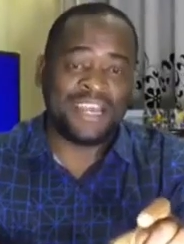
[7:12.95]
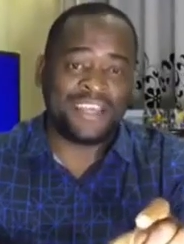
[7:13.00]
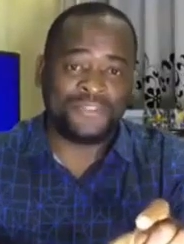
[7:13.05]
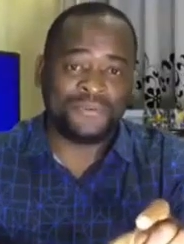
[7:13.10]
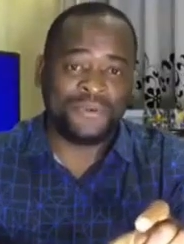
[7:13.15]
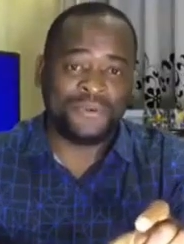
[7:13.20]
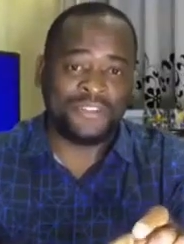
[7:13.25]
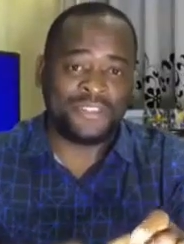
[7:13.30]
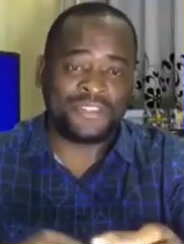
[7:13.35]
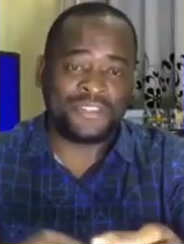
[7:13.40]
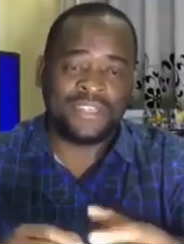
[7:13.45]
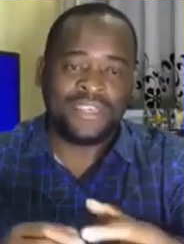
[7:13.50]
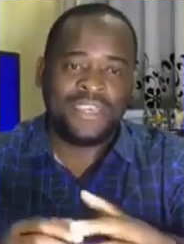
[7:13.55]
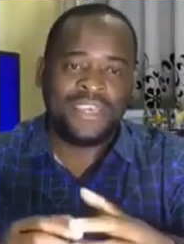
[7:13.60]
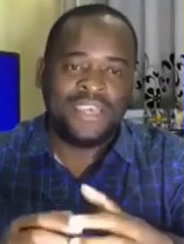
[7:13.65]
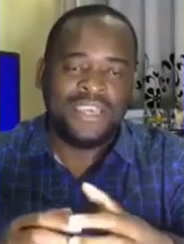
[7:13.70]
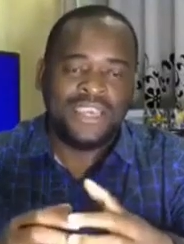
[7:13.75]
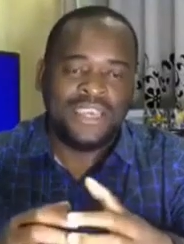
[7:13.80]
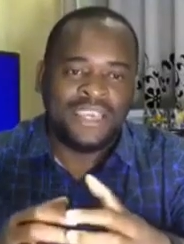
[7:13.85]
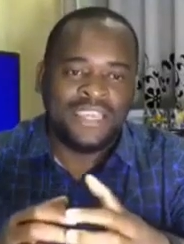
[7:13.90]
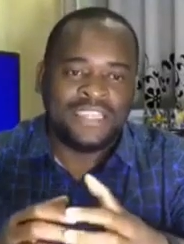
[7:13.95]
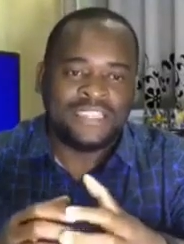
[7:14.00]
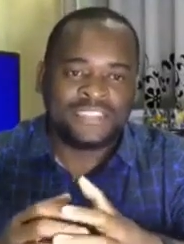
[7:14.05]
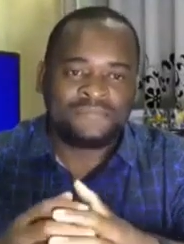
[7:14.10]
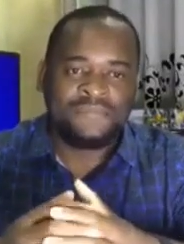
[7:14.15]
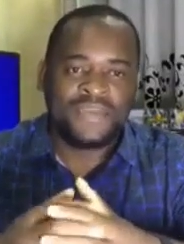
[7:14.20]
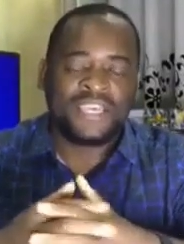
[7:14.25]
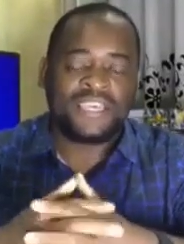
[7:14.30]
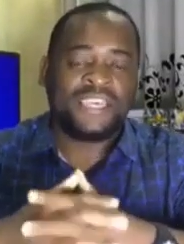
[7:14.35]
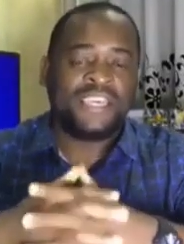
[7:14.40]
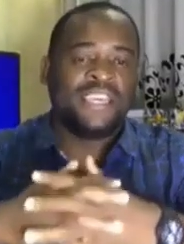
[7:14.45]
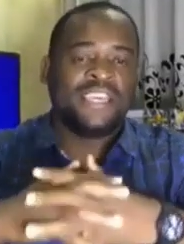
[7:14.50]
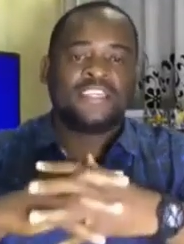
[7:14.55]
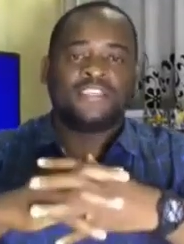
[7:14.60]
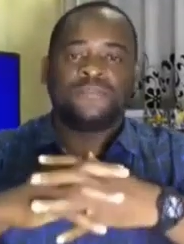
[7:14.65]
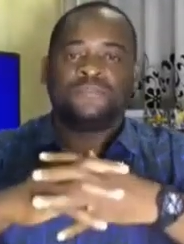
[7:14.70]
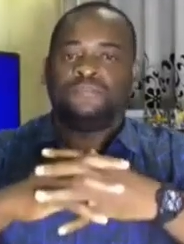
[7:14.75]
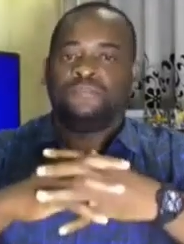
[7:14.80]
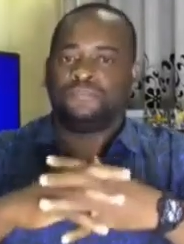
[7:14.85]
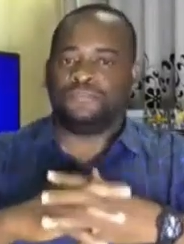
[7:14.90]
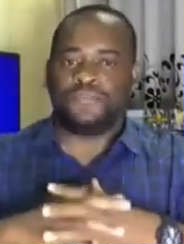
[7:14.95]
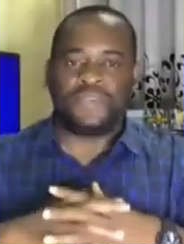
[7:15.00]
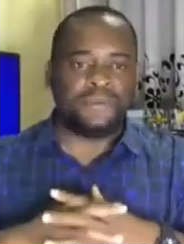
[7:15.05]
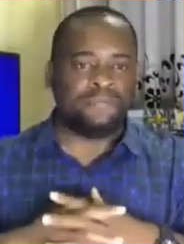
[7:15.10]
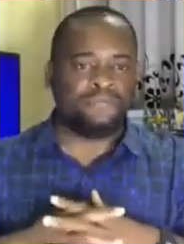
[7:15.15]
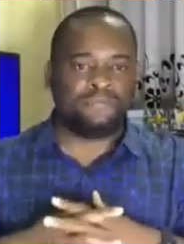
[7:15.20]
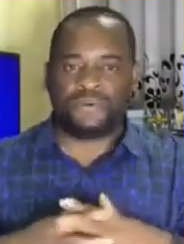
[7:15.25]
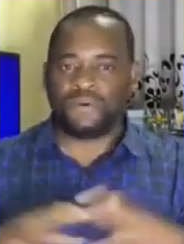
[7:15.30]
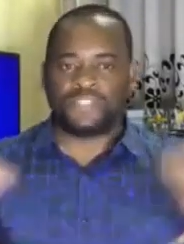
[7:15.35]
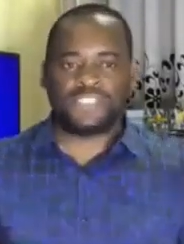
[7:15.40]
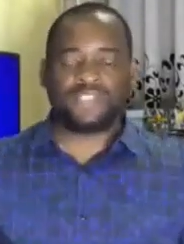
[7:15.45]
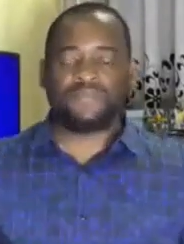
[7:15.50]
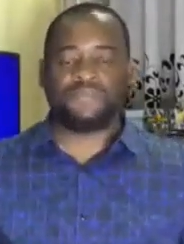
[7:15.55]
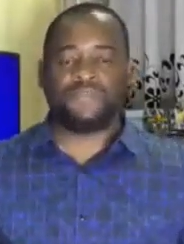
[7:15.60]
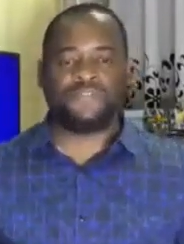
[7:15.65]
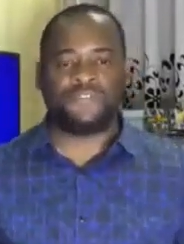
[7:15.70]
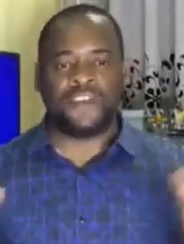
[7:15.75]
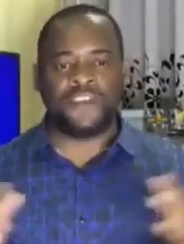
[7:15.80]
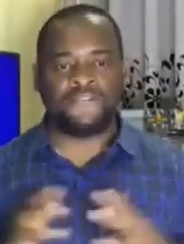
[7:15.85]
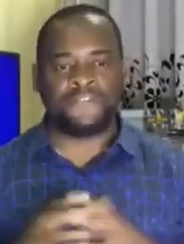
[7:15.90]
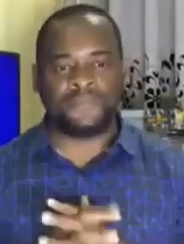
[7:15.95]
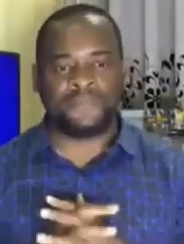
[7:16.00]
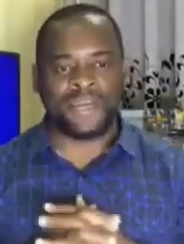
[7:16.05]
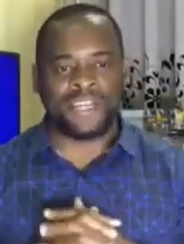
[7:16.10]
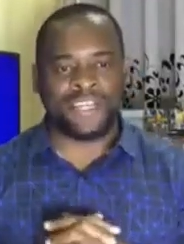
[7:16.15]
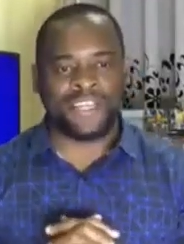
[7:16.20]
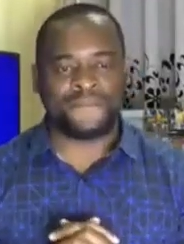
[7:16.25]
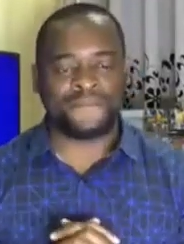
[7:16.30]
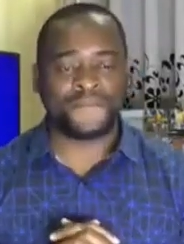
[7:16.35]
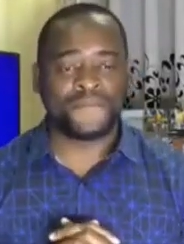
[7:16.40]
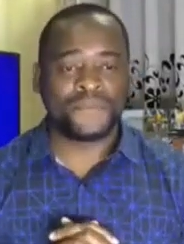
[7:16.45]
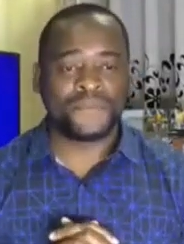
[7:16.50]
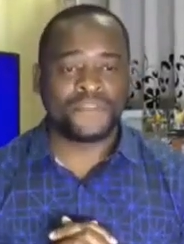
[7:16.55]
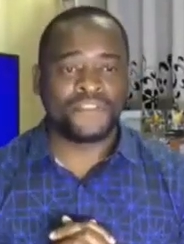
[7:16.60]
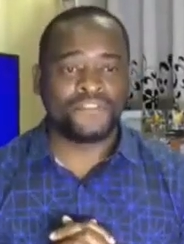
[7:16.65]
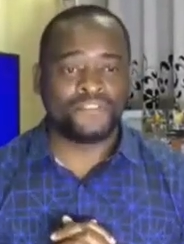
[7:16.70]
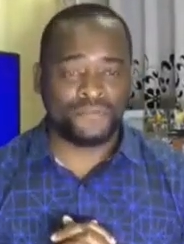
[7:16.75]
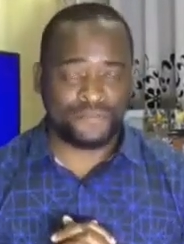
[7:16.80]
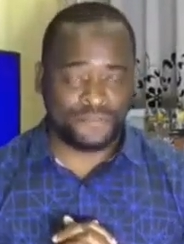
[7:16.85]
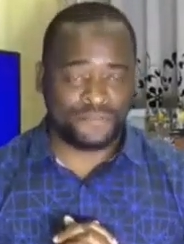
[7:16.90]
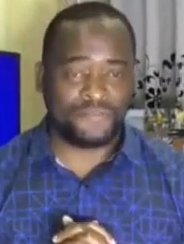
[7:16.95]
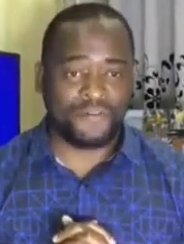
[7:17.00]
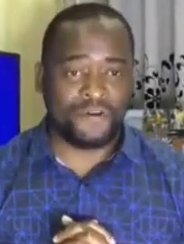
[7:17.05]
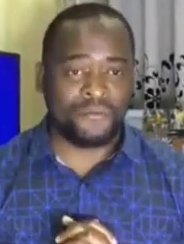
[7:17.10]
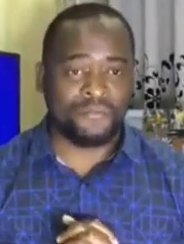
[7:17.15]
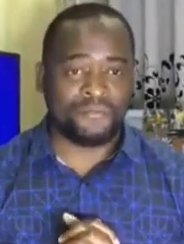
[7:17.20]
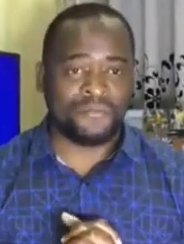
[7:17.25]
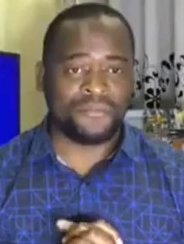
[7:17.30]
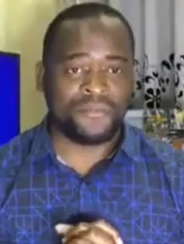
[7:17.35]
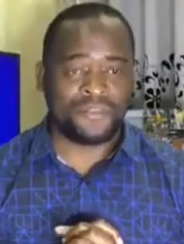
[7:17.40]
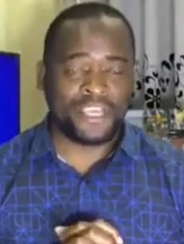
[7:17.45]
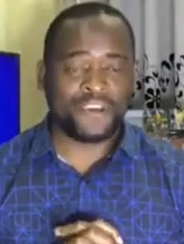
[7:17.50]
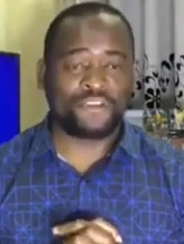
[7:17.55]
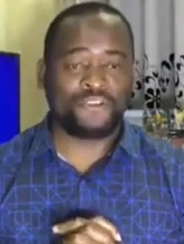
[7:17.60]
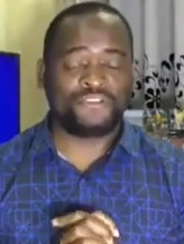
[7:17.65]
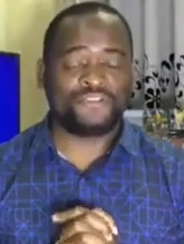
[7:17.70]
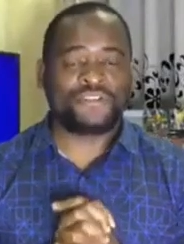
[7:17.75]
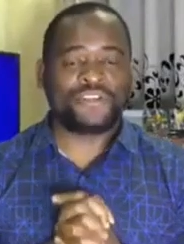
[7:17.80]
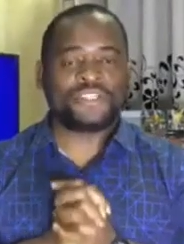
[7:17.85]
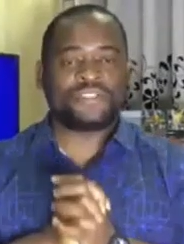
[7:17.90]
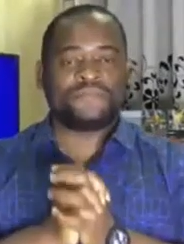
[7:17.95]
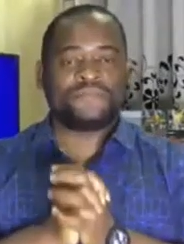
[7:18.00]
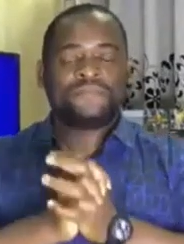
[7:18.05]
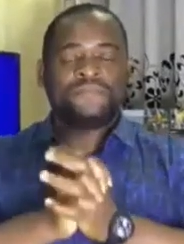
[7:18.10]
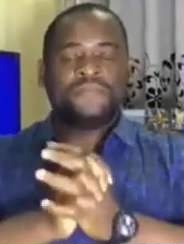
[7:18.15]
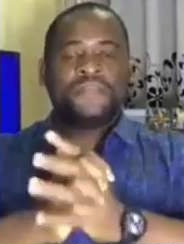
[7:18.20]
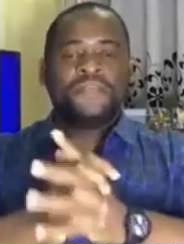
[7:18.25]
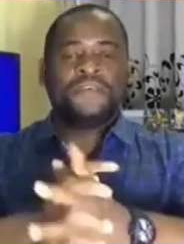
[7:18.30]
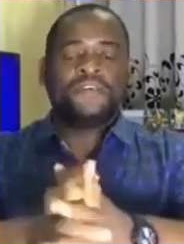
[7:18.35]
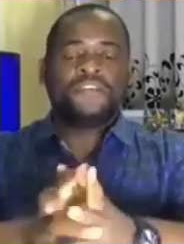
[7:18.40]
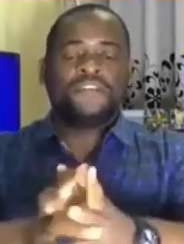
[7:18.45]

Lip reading: In other words, it's making it impossible for everybody to perform their contract.